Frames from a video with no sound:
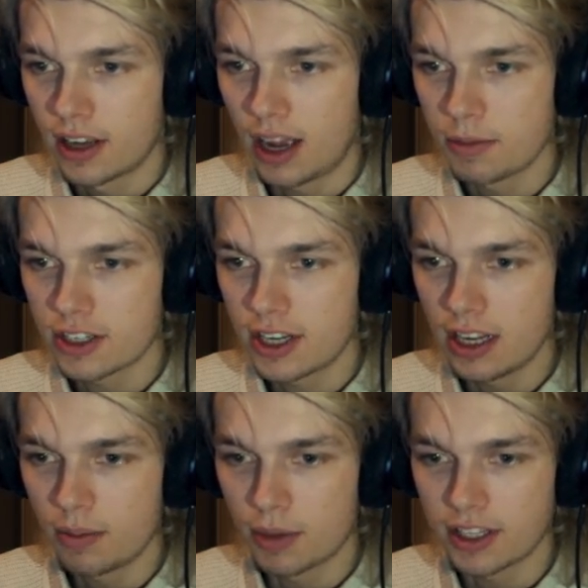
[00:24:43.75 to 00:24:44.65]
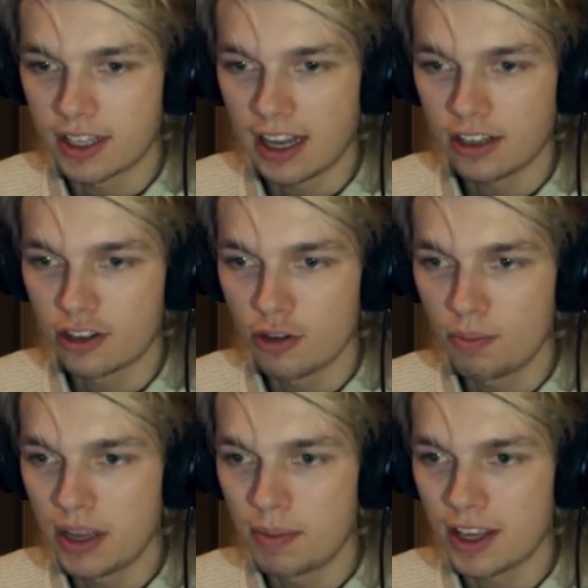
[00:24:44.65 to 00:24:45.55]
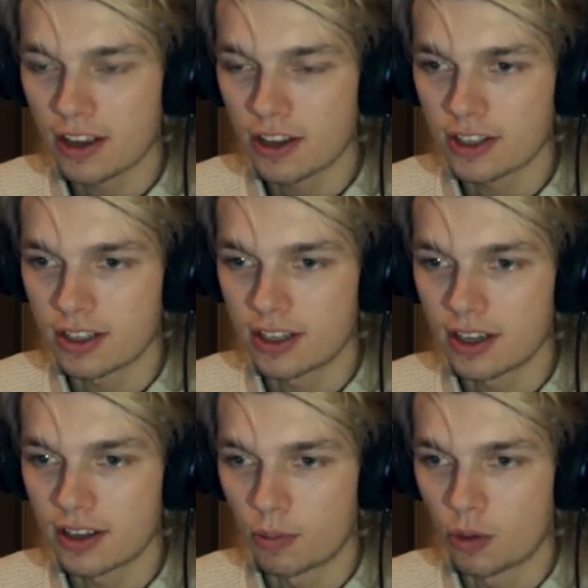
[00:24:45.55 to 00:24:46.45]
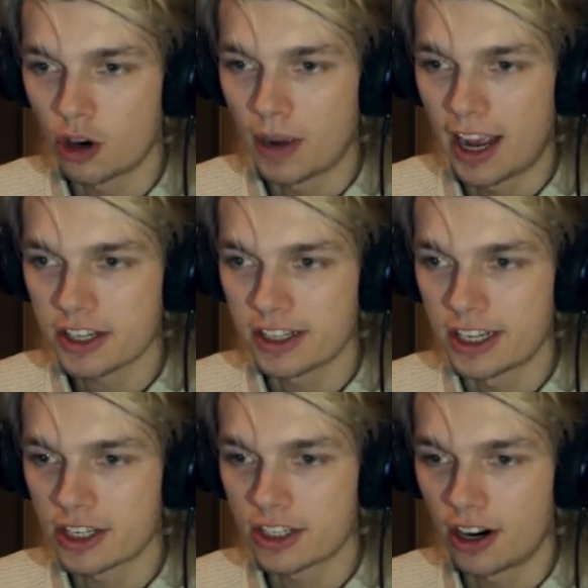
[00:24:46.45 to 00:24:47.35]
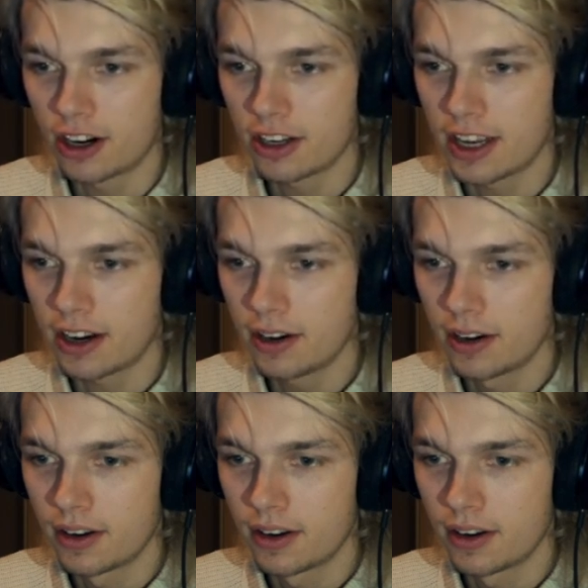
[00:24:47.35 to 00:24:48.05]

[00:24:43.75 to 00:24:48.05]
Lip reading: I'm seeing, but that could be because the worm actually started here.